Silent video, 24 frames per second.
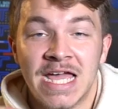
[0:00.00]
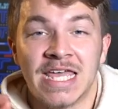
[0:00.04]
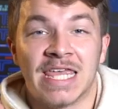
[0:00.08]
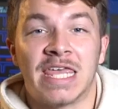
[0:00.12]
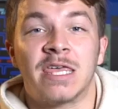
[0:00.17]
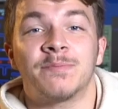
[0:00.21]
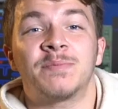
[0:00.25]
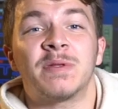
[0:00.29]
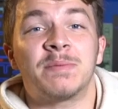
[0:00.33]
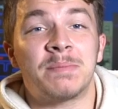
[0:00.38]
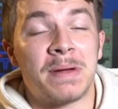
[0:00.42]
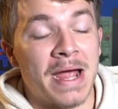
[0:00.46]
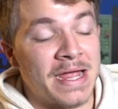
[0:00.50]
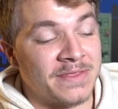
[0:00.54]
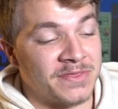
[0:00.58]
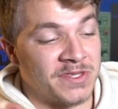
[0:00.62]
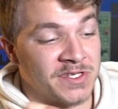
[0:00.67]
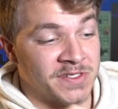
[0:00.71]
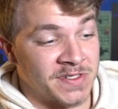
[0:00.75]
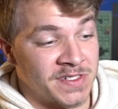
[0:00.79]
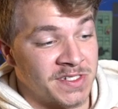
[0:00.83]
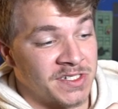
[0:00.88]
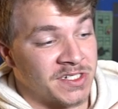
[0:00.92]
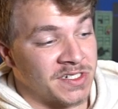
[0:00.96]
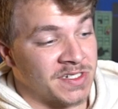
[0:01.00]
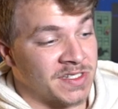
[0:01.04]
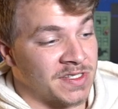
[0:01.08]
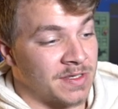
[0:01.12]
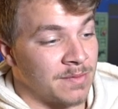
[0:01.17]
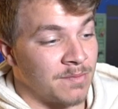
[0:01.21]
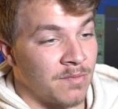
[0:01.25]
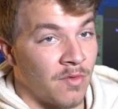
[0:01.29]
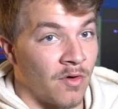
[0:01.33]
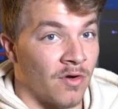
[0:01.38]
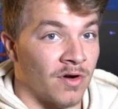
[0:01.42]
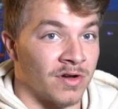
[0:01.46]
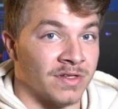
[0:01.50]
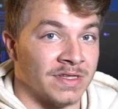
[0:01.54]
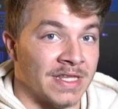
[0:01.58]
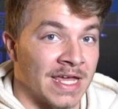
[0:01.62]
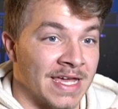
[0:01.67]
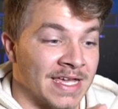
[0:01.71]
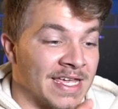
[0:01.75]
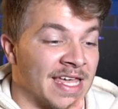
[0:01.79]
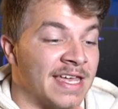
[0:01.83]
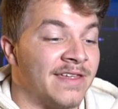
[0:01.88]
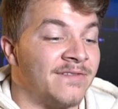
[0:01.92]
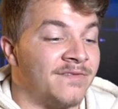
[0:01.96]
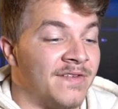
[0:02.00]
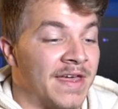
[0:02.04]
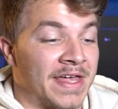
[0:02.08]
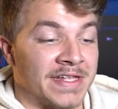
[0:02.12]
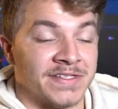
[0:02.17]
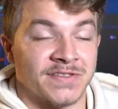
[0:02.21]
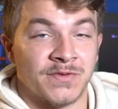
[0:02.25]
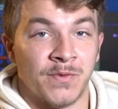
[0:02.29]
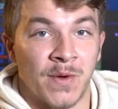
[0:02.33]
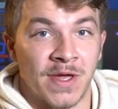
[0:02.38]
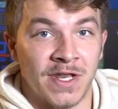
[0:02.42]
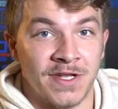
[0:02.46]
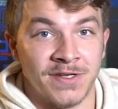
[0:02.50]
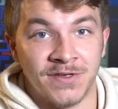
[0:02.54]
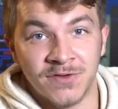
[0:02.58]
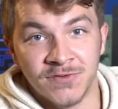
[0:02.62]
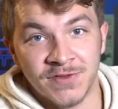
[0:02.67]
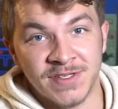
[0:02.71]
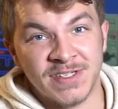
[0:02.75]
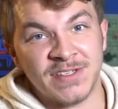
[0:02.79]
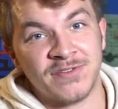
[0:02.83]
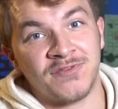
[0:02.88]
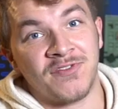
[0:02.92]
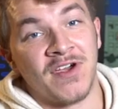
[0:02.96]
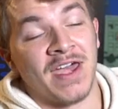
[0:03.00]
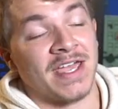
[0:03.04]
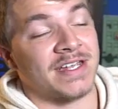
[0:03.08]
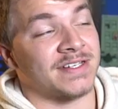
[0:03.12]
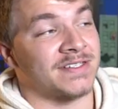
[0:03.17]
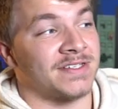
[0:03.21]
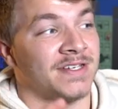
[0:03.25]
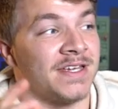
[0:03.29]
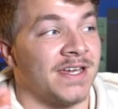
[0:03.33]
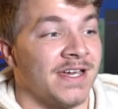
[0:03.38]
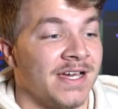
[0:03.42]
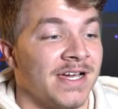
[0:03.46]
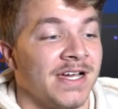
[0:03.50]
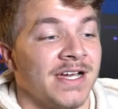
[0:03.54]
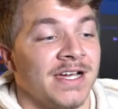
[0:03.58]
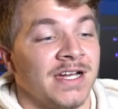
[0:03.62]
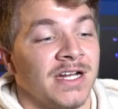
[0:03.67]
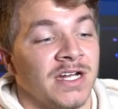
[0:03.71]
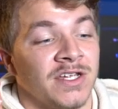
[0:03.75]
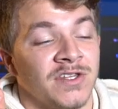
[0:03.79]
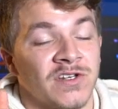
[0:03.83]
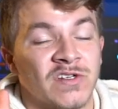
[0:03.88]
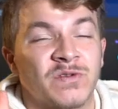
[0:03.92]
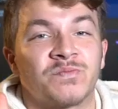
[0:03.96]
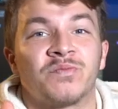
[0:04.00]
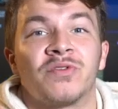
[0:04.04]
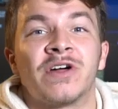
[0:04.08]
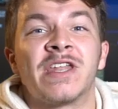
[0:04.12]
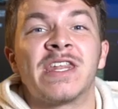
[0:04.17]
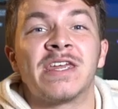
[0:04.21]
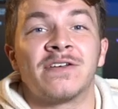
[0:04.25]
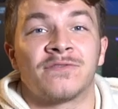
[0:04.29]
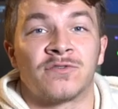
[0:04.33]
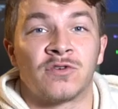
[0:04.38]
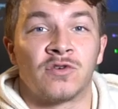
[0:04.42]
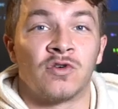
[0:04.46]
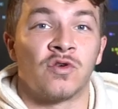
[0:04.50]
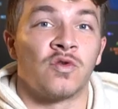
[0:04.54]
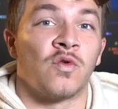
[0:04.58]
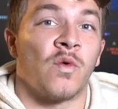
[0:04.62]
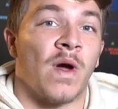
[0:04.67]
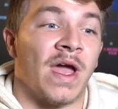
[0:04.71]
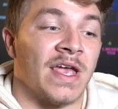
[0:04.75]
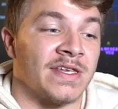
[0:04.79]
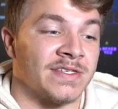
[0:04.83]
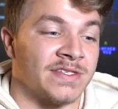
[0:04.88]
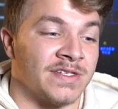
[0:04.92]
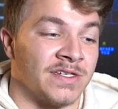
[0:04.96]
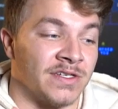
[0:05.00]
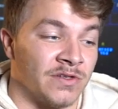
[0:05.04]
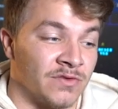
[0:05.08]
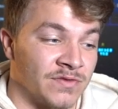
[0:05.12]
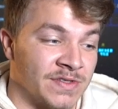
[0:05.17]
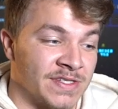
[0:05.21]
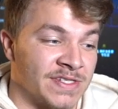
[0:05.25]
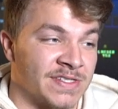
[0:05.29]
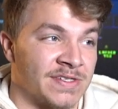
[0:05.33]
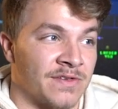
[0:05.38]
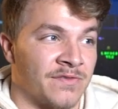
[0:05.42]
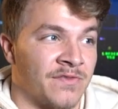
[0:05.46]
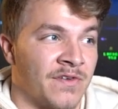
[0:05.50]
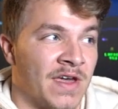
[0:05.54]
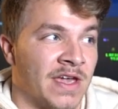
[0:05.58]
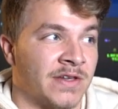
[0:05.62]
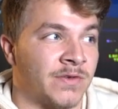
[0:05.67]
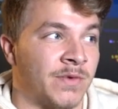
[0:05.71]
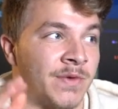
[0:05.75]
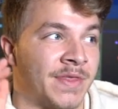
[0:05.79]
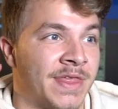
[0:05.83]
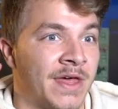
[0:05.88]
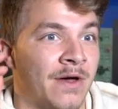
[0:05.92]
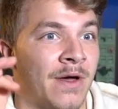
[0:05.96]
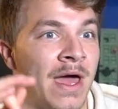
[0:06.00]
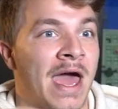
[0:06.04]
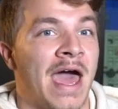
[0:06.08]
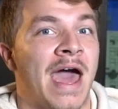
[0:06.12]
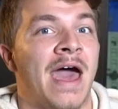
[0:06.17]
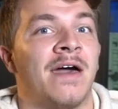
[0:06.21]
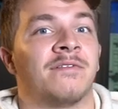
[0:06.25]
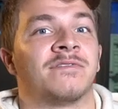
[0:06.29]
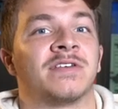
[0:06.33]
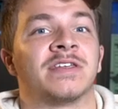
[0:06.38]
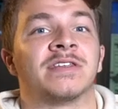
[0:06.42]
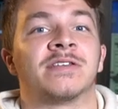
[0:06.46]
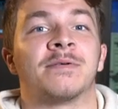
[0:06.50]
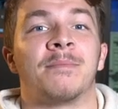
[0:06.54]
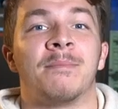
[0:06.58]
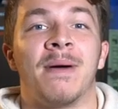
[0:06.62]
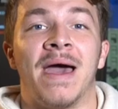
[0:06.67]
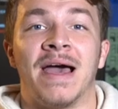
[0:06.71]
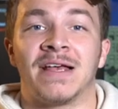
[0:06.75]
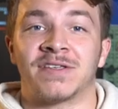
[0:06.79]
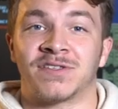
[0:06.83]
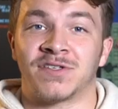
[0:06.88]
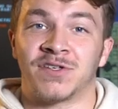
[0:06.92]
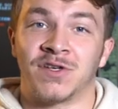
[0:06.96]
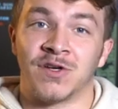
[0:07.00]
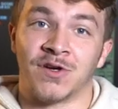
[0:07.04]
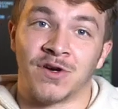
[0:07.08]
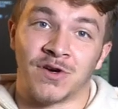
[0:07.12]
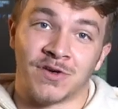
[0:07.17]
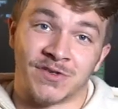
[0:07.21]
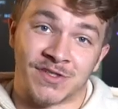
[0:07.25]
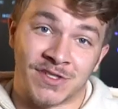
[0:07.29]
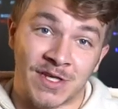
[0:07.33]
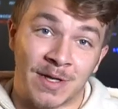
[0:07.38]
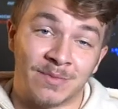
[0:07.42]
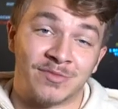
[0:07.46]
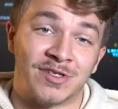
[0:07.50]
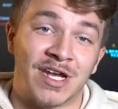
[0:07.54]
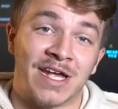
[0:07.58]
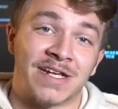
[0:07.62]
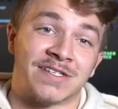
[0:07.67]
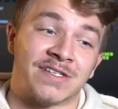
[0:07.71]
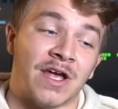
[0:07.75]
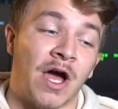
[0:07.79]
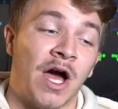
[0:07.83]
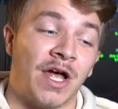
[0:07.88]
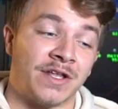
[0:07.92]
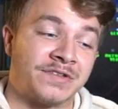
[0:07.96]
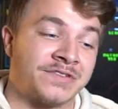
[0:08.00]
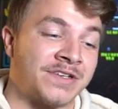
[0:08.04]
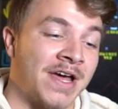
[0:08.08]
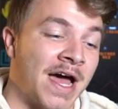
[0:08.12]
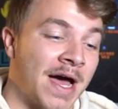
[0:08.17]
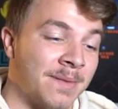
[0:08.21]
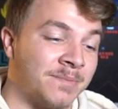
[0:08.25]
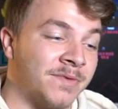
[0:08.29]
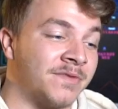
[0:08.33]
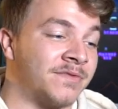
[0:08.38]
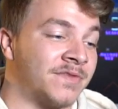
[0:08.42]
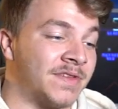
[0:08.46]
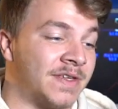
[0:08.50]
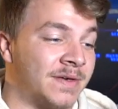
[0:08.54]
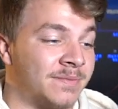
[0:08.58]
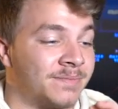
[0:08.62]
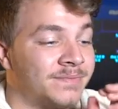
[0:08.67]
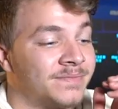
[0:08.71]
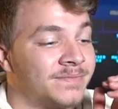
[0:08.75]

Keep in mind, this is just the more like advanced way to do this effect. There's plenty of cool ways to use this effect without having to mask your subject on top of them.